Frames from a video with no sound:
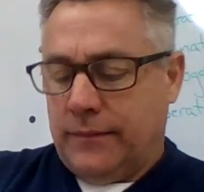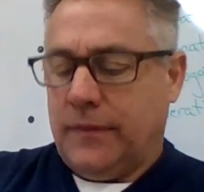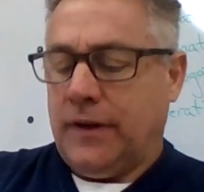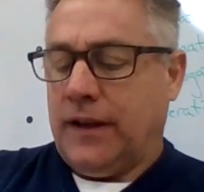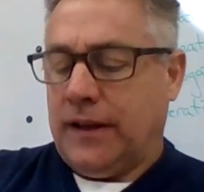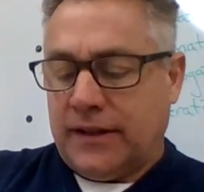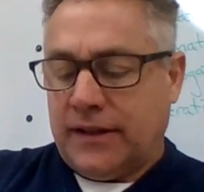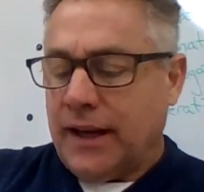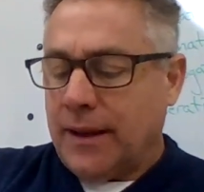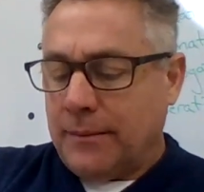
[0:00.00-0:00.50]

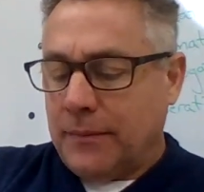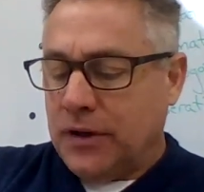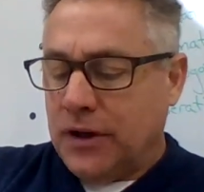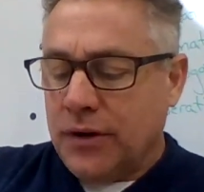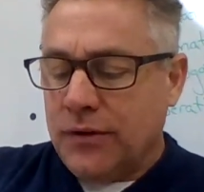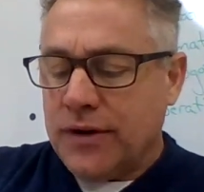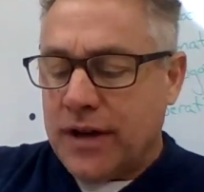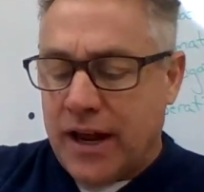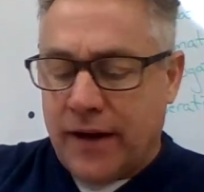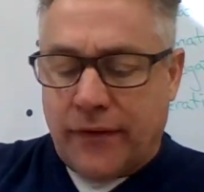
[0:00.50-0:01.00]
something
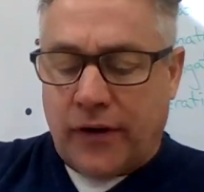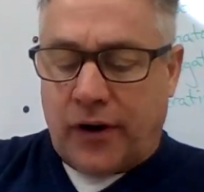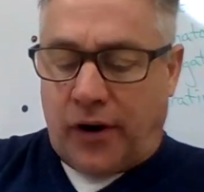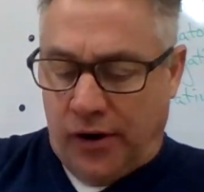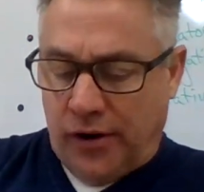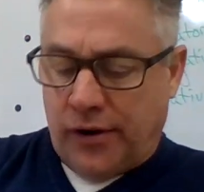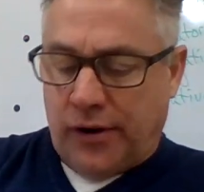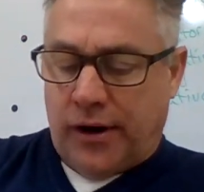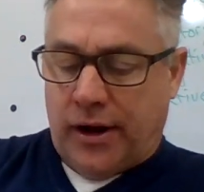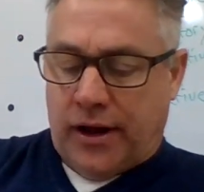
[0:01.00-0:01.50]
you never
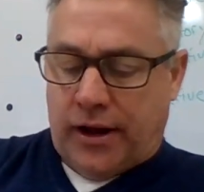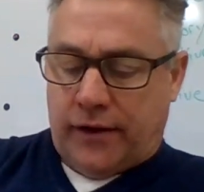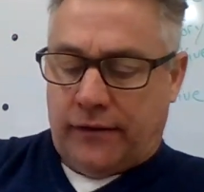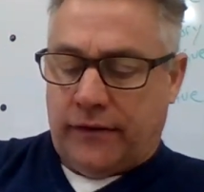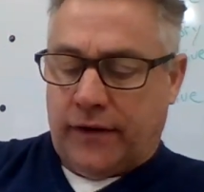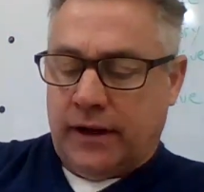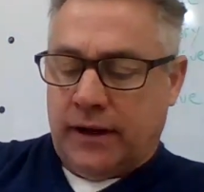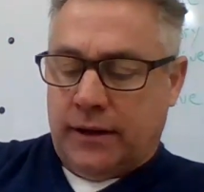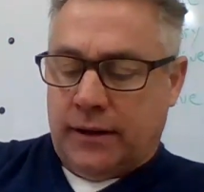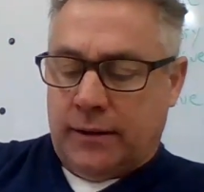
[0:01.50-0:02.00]
heard
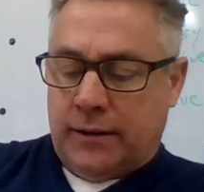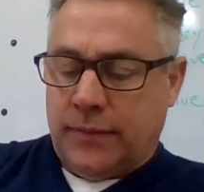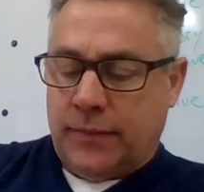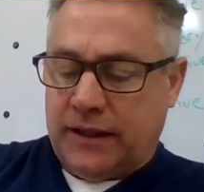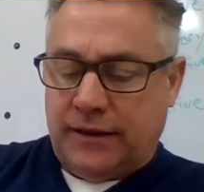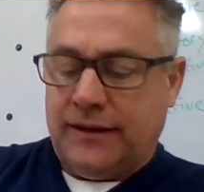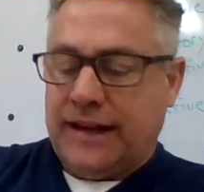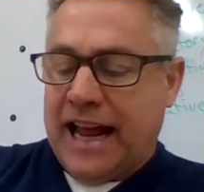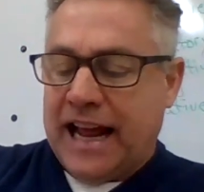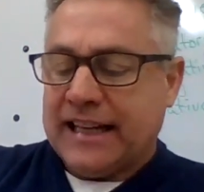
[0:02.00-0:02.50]
of.
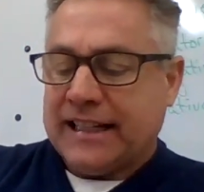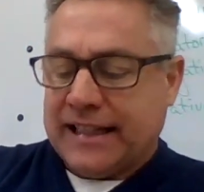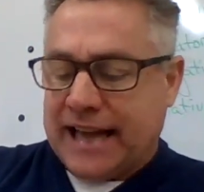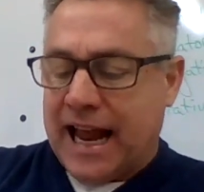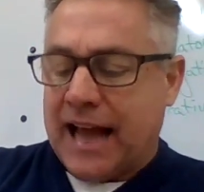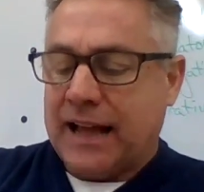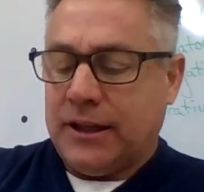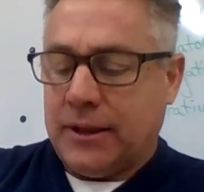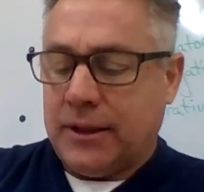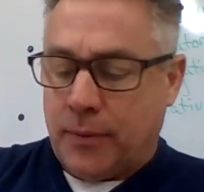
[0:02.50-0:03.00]
But that's
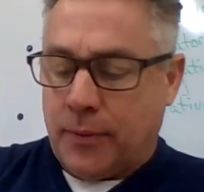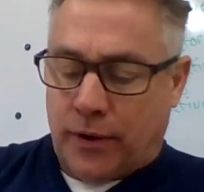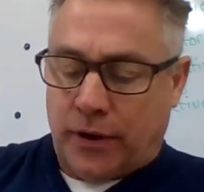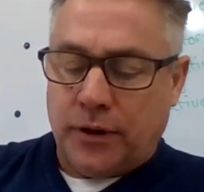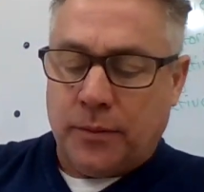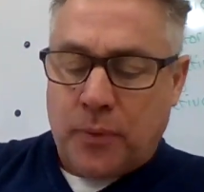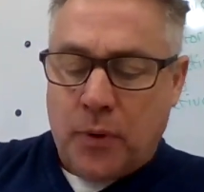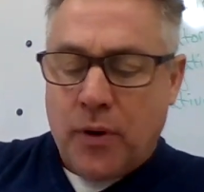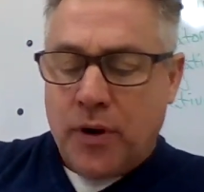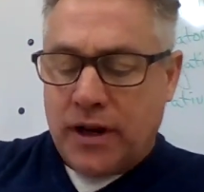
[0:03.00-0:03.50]
not the point.
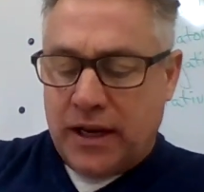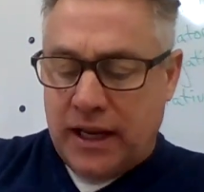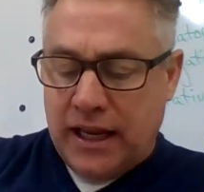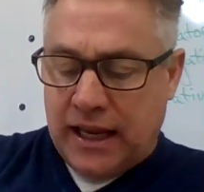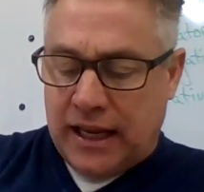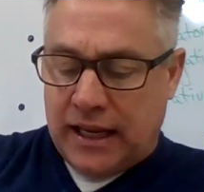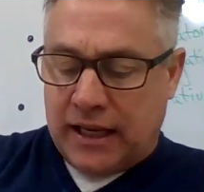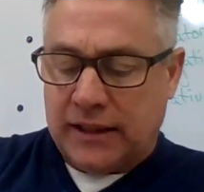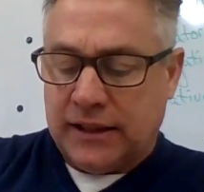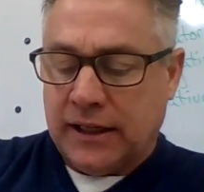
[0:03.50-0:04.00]
The point
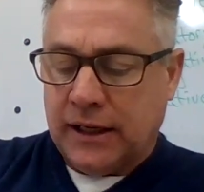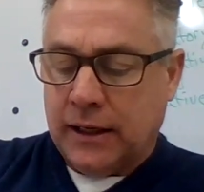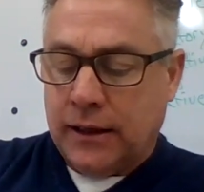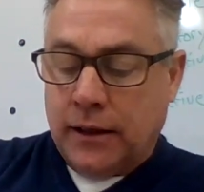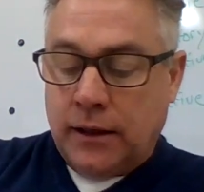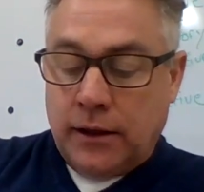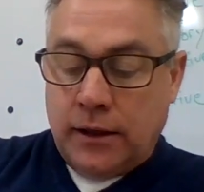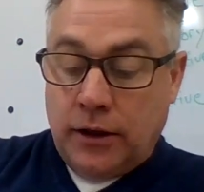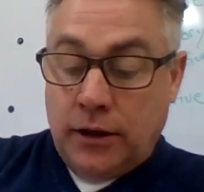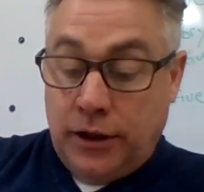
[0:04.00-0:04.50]
is—"
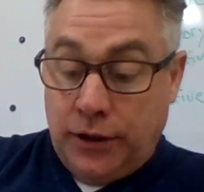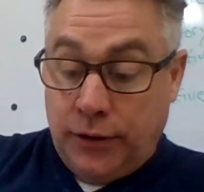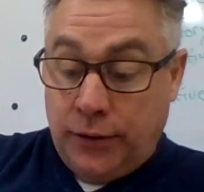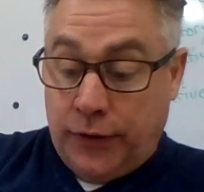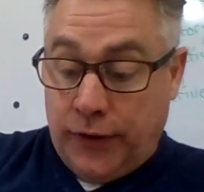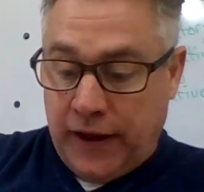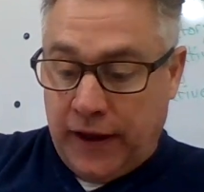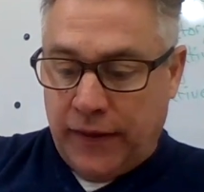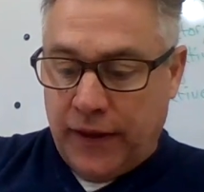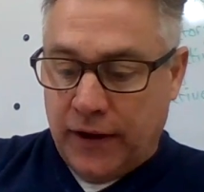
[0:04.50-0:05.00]
"You
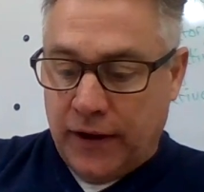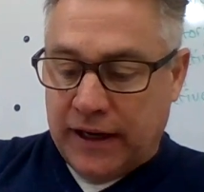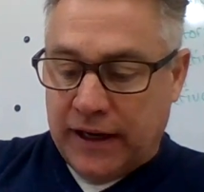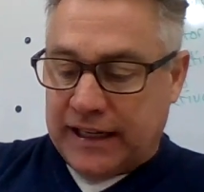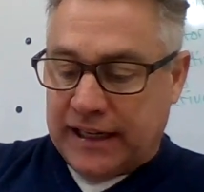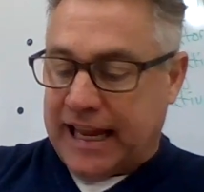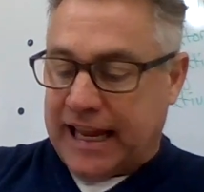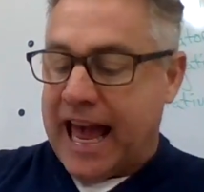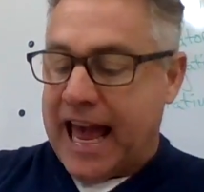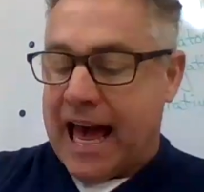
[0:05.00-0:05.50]
think they'll get
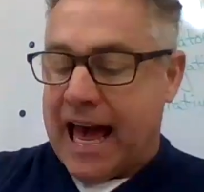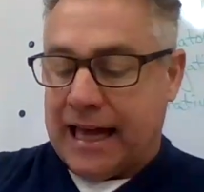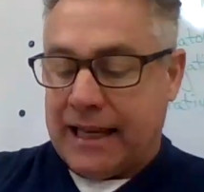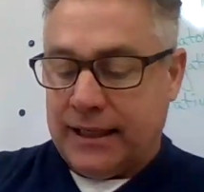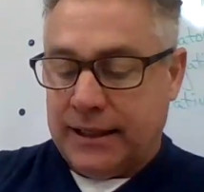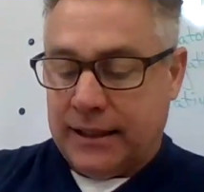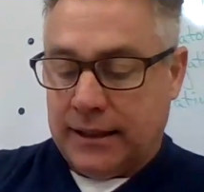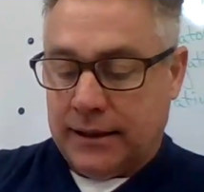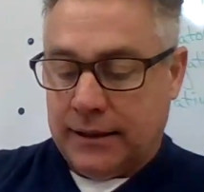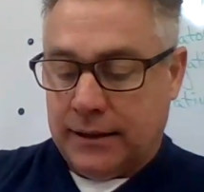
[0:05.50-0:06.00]
a
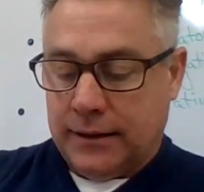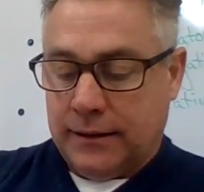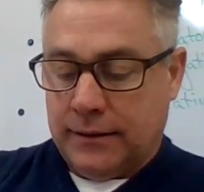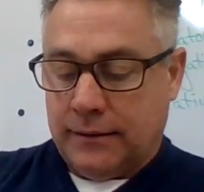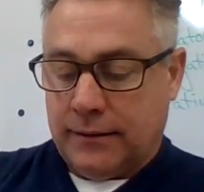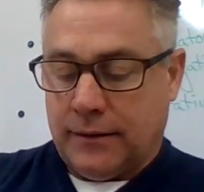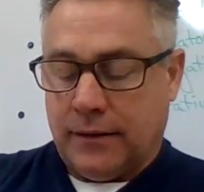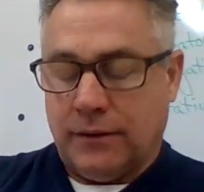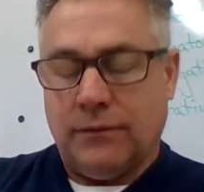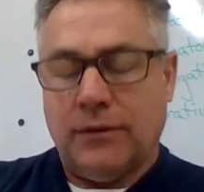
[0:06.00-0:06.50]
cat?"
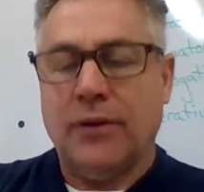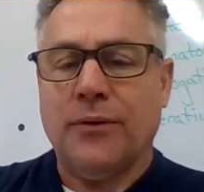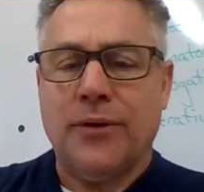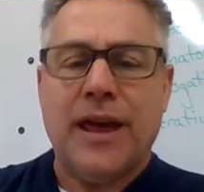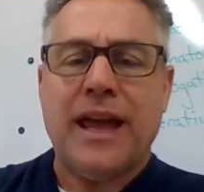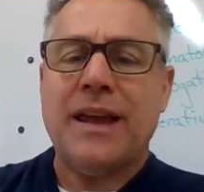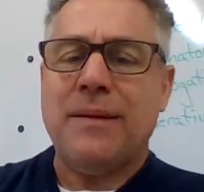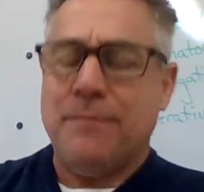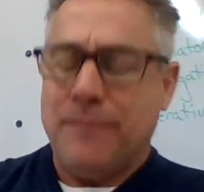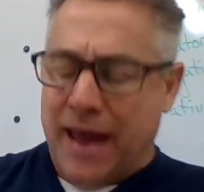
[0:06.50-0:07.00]
"Oh,
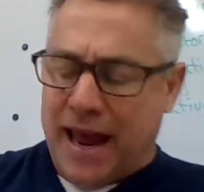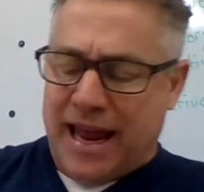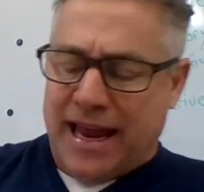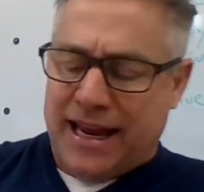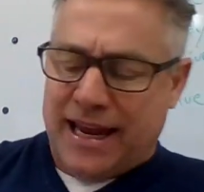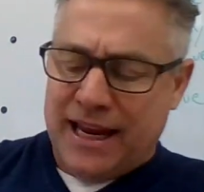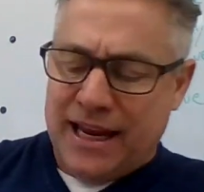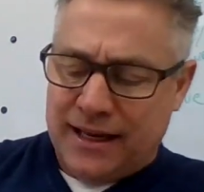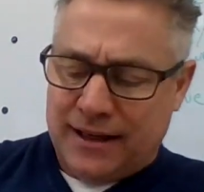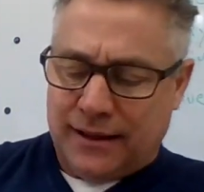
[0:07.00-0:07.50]
they
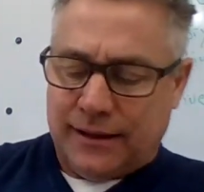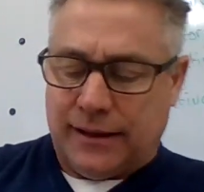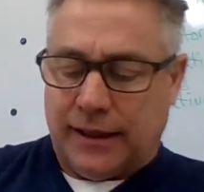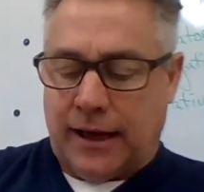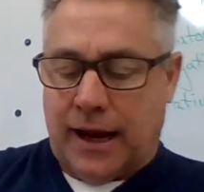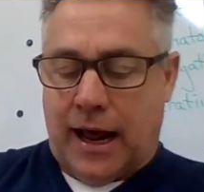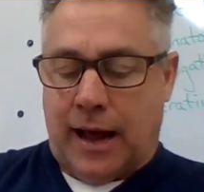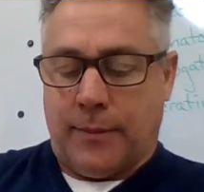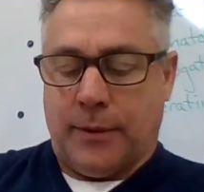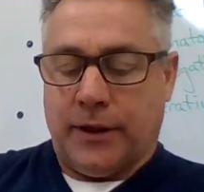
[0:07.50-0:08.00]
may," said
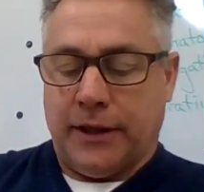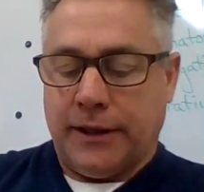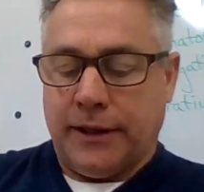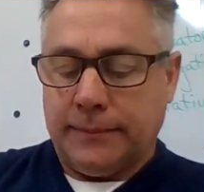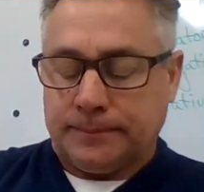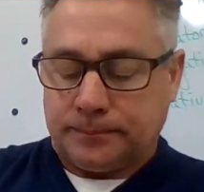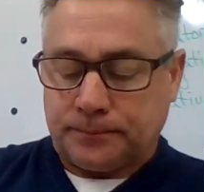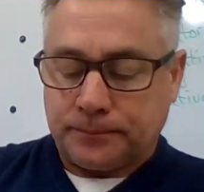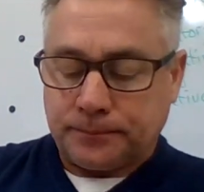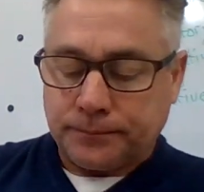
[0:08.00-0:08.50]
Homily.
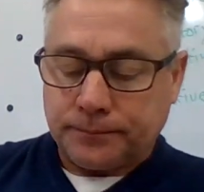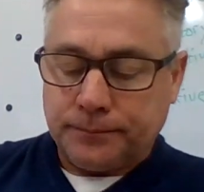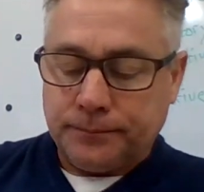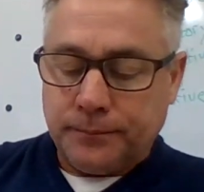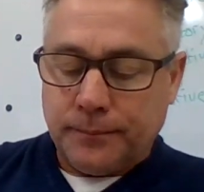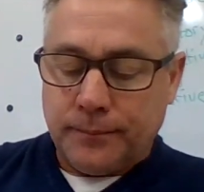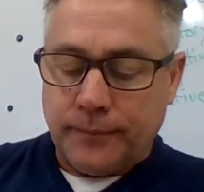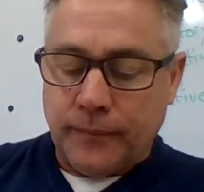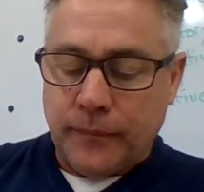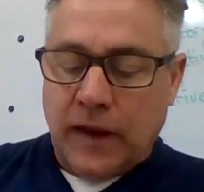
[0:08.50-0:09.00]

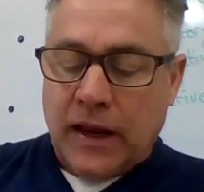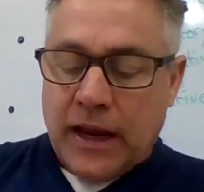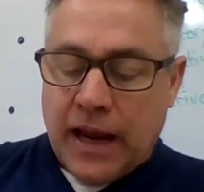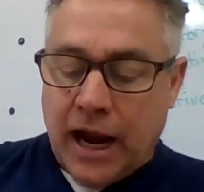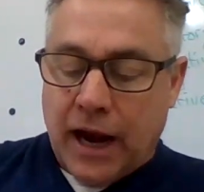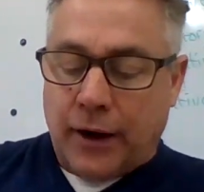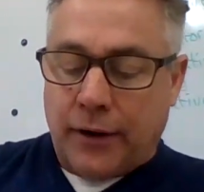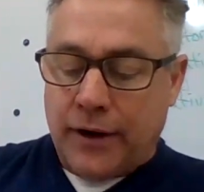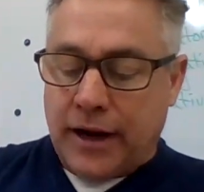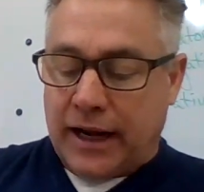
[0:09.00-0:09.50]

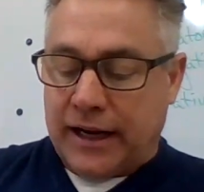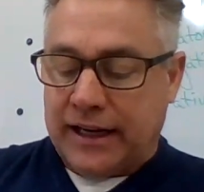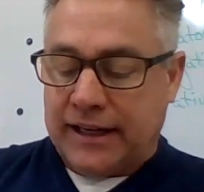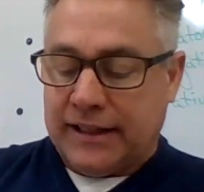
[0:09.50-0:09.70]
Arrietty